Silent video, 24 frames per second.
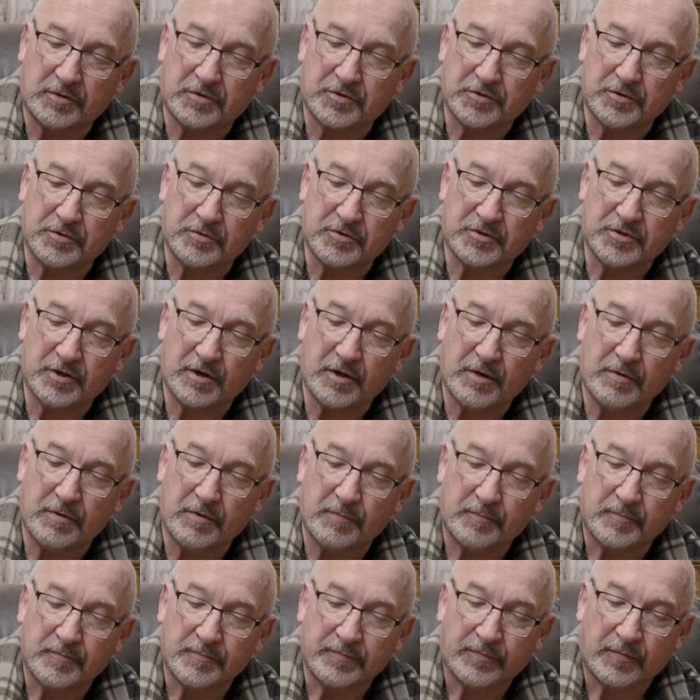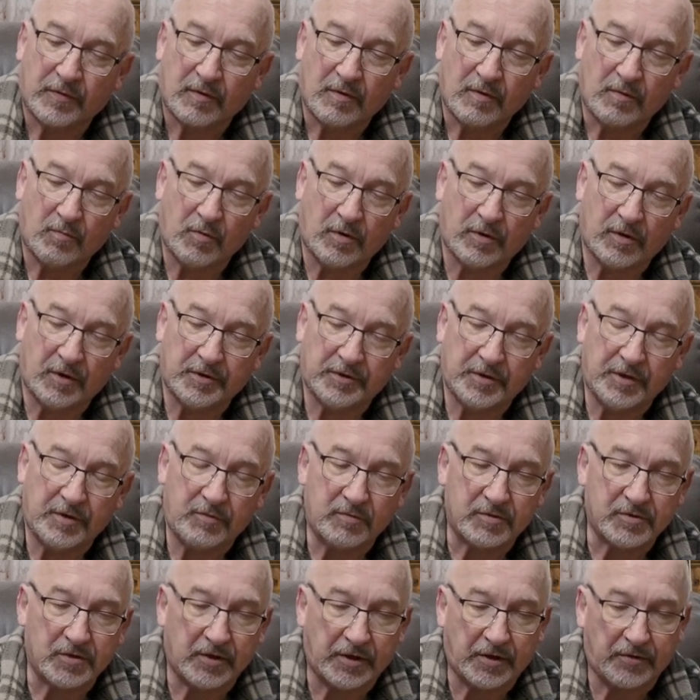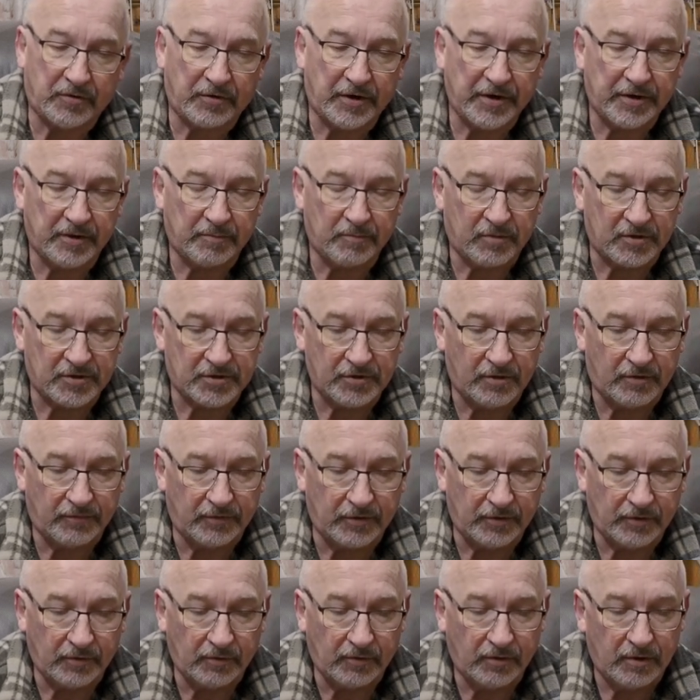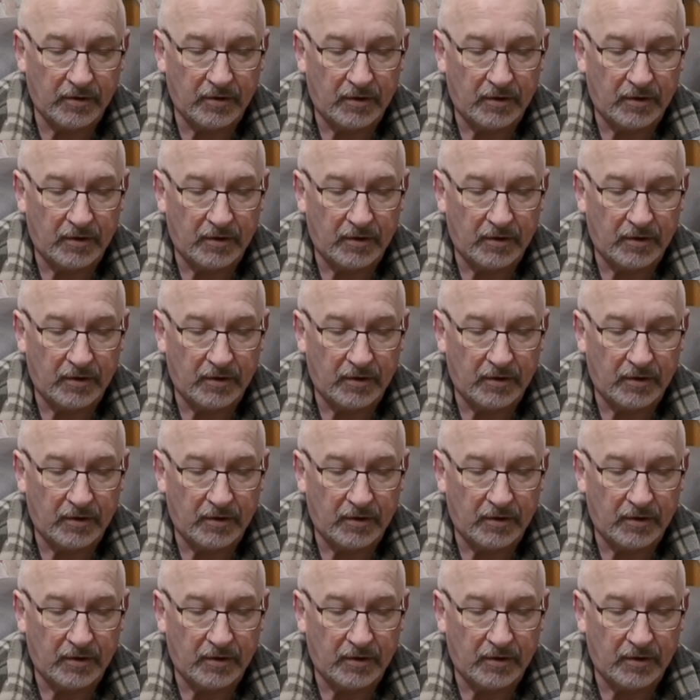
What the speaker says: to. So what I did was I created myself a little